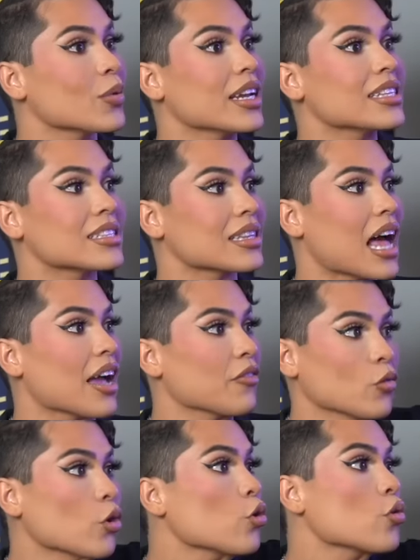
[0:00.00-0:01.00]
when it's
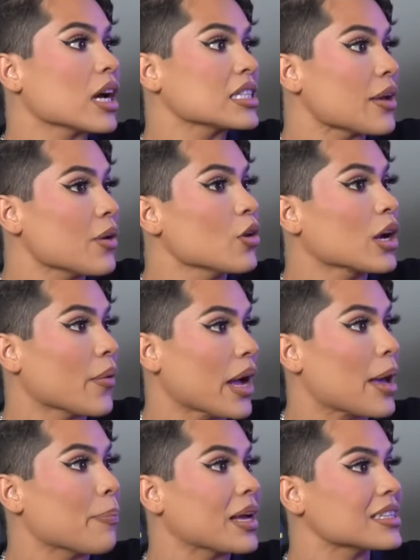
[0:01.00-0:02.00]
live, uno nunca sabe lo que
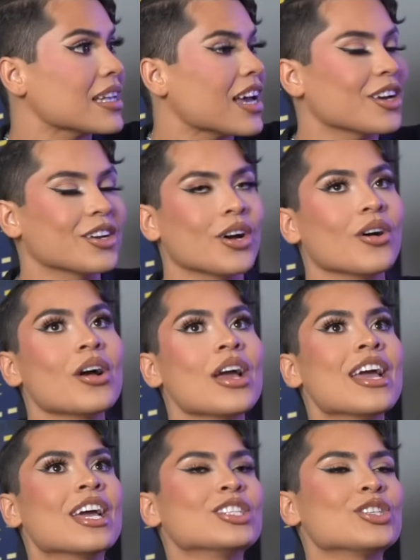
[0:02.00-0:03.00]
vaya a pasar, no?
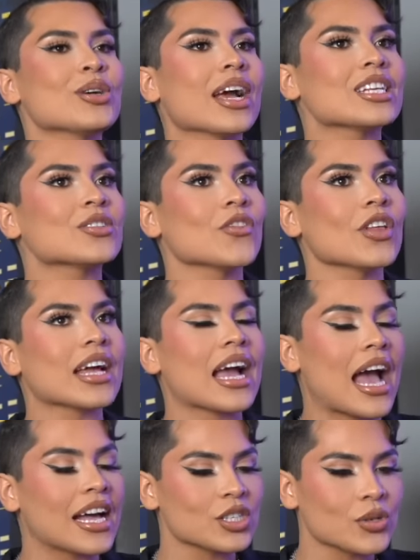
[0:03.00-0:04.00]
Do you guys feel like
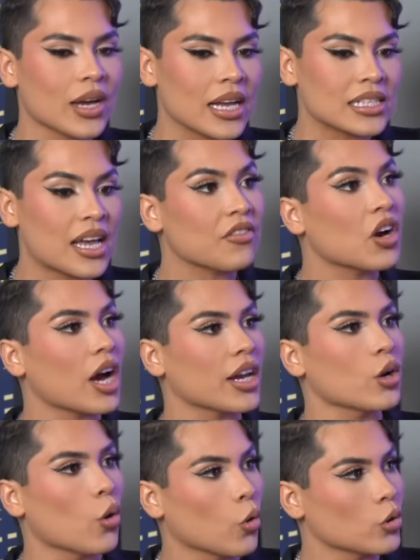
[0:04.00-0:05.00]
as you guys have
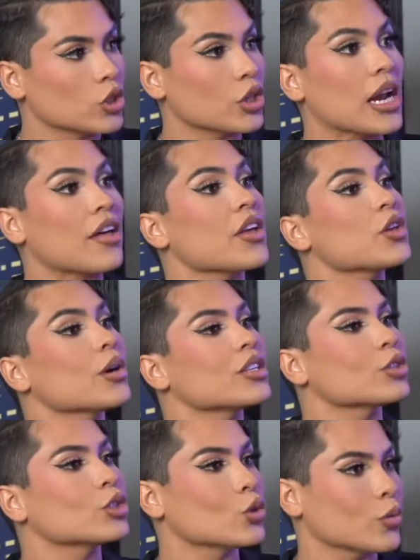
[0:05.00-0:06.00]
gotten older, now that you
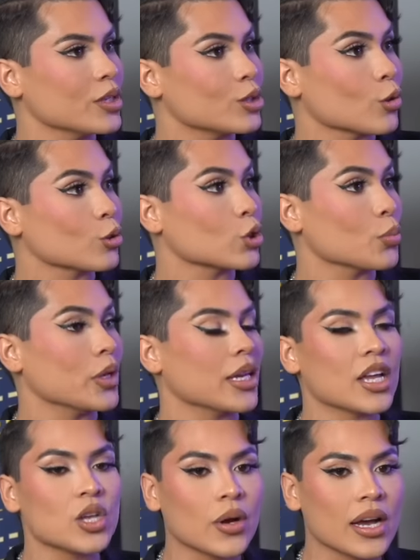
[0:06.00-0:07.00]
guys are doing social
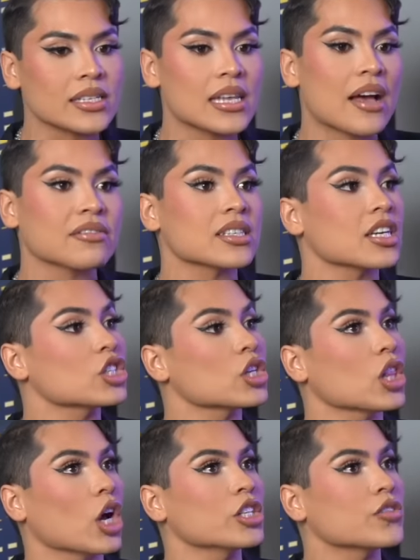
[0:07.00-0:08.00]
media and you guys have such
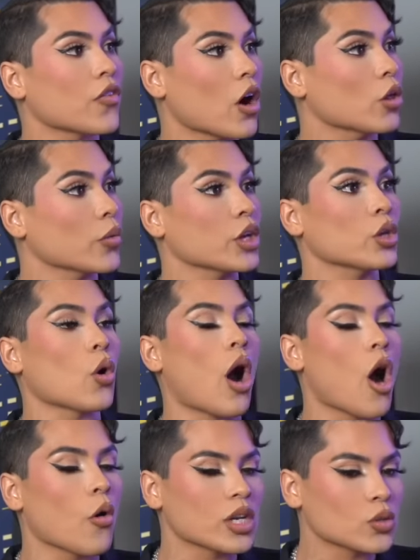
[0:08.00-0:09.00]
a large following, you know,
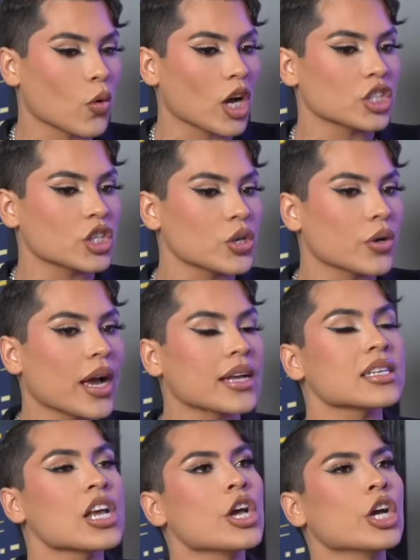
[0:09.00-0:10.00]
always watching you
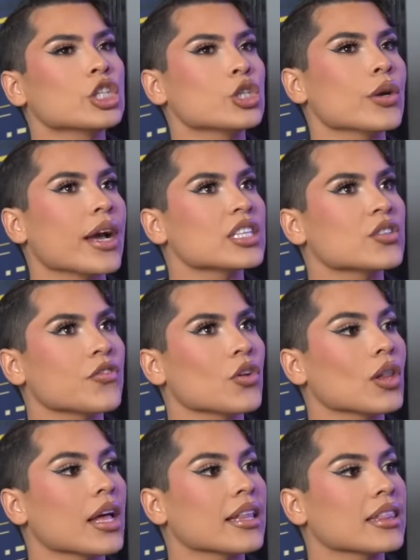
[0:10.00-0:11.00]
guys, do you guys
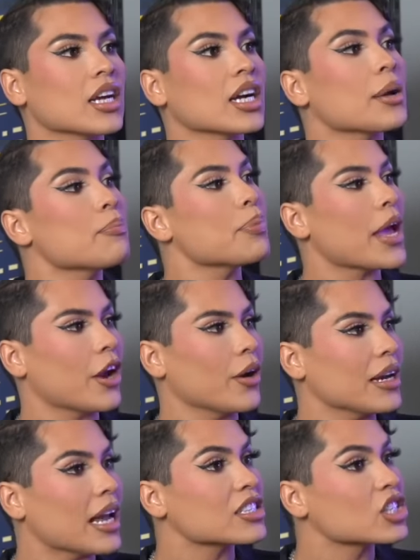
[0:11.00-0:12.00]
feel like the
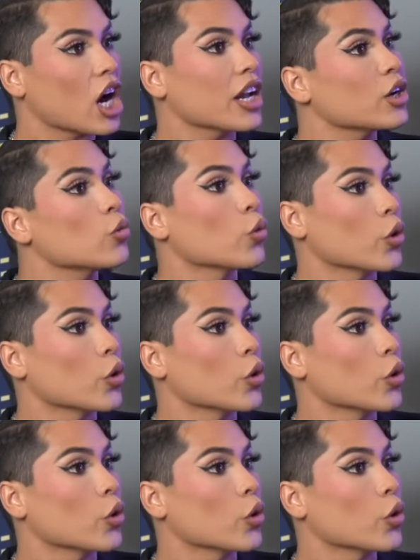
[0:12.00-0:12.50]
comparing has gotten